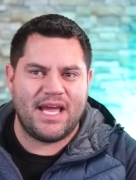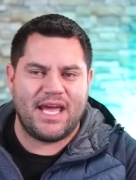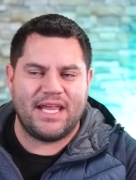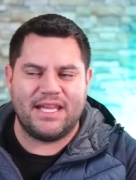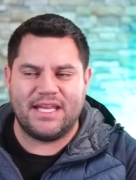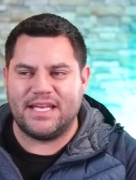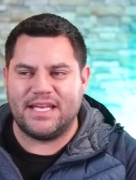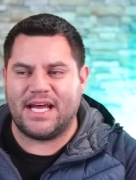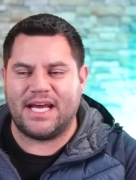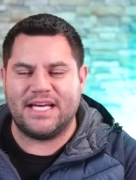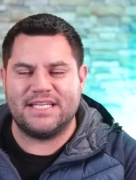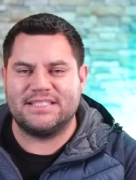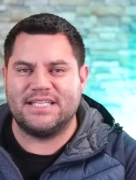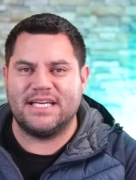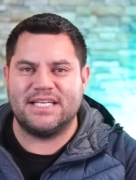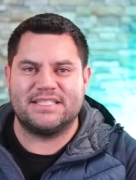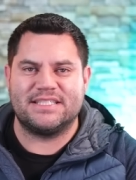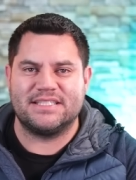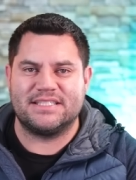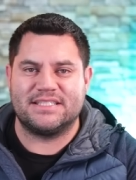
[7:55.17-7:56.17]
and the United
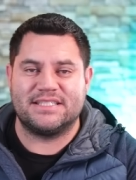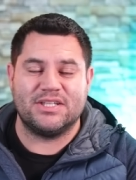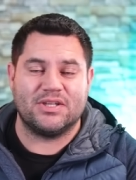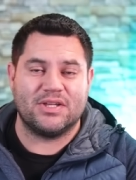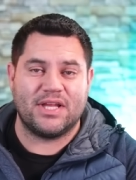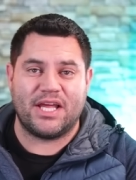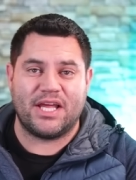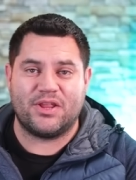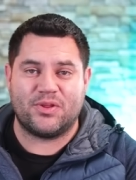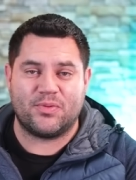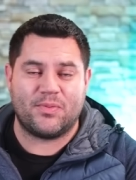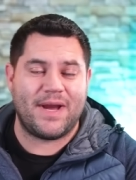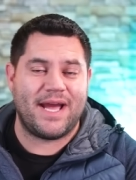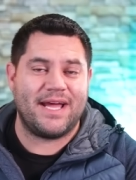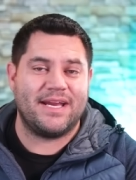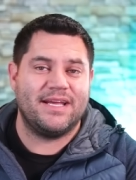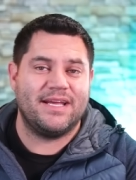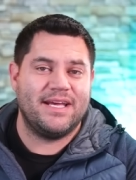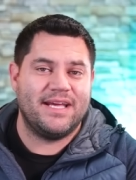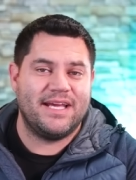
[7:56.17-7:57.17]
States is still a
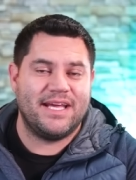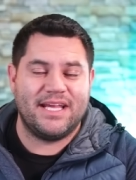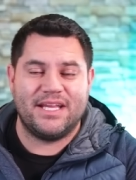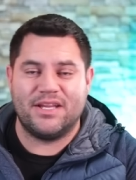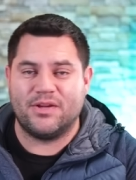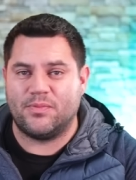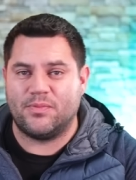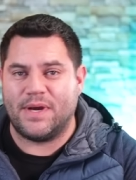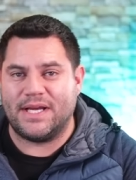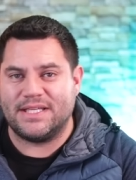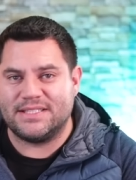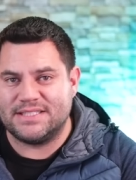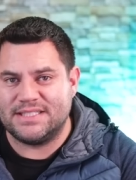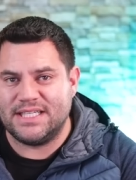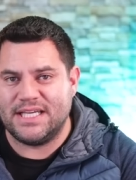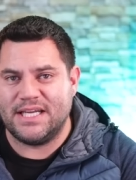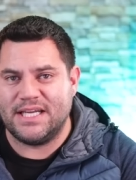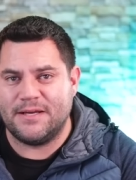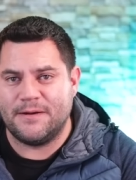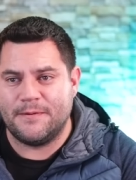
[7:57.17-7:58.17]
threat in the Red
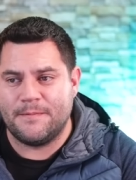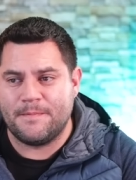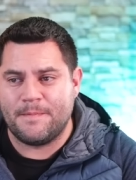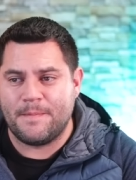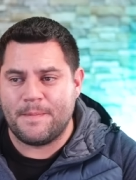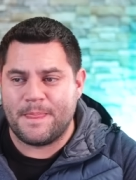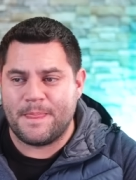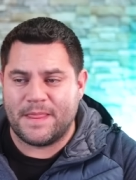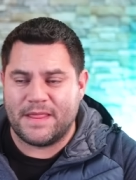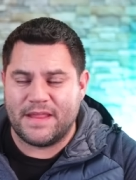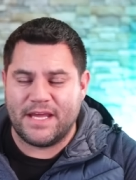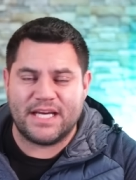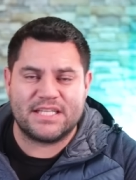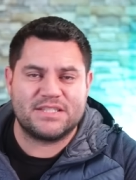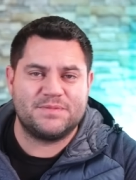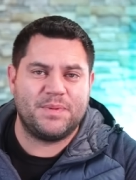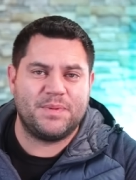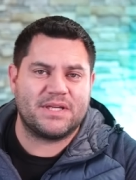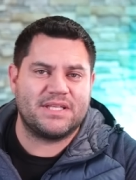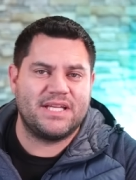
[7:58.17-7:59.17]
Sea, the
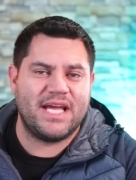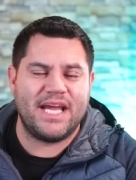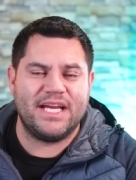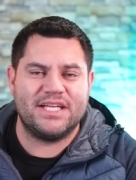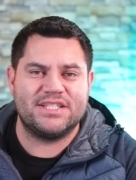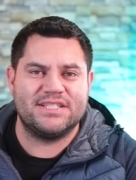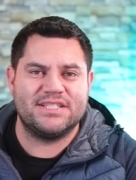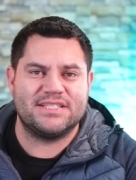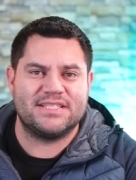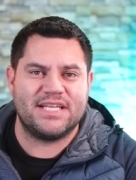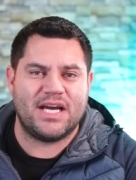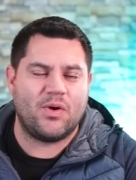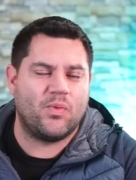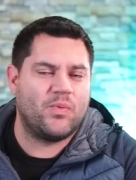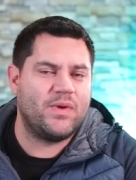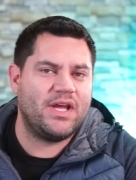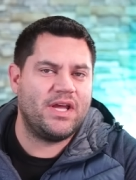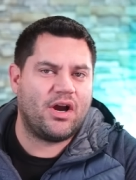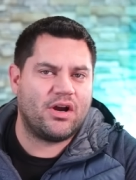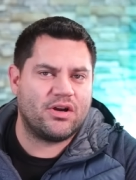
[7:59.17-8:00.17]
expectation is that
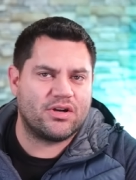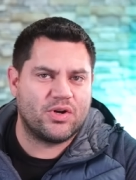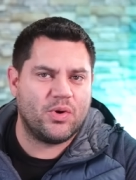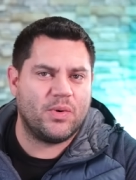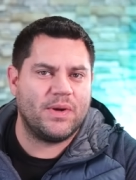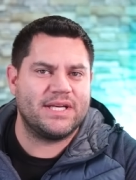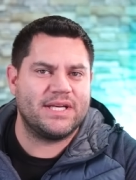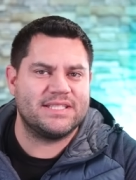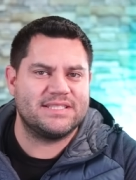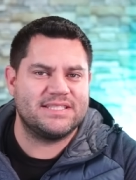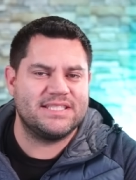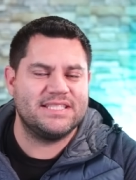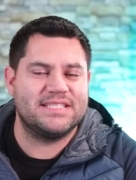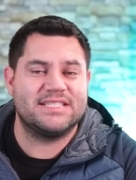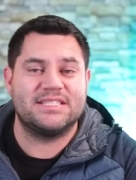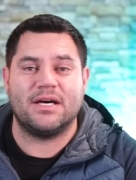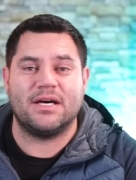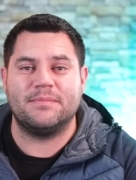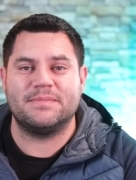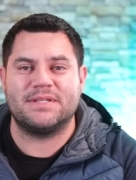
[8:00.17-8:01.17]
we are going to see
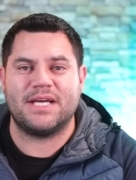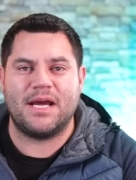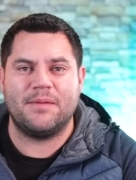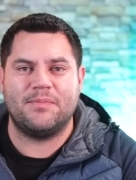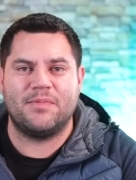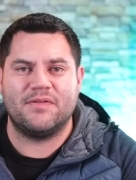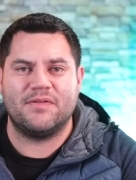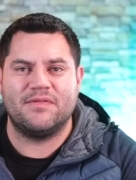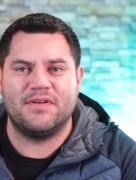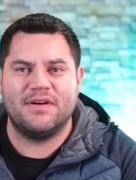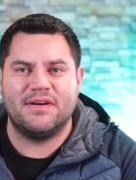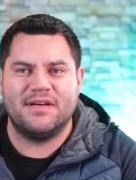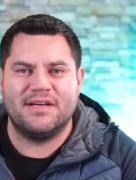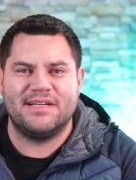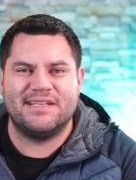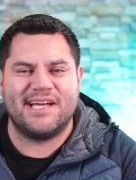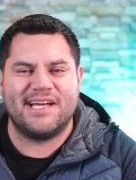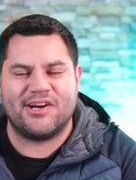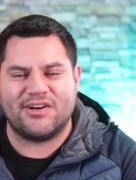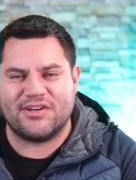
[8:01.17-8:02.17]
some type of
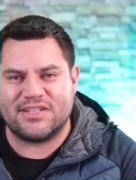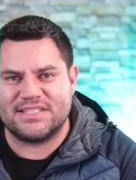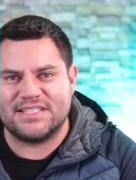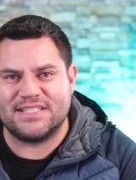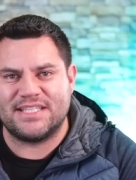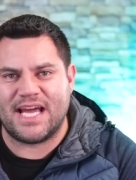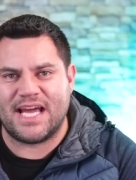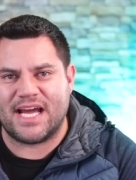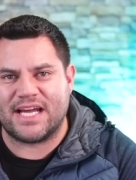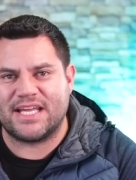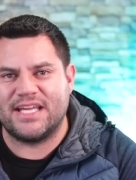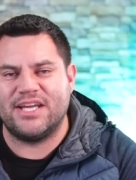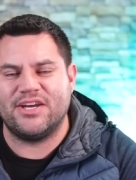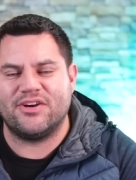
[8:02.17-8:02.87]
terrorist attack